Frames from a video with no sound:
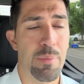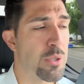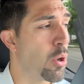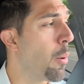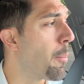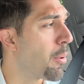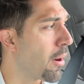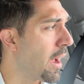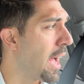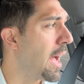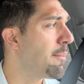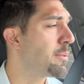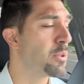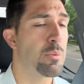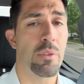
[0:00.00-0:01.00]
So
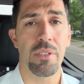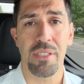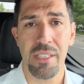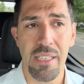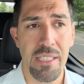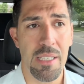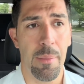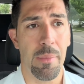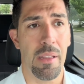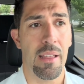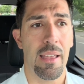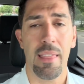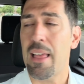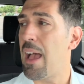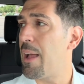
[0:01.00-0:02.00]
perhaps we'll see something
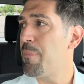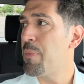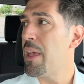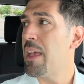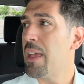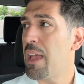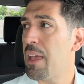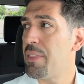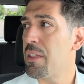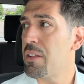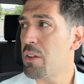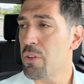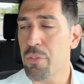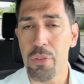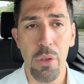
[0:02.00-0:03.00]
like that in the
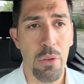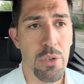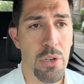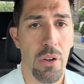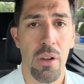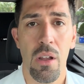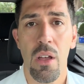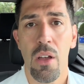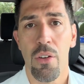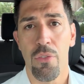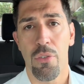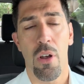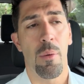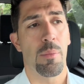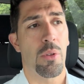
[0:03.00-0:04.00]
near future
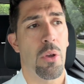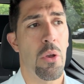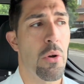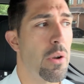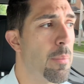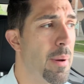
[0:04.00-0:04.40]
from Toyota.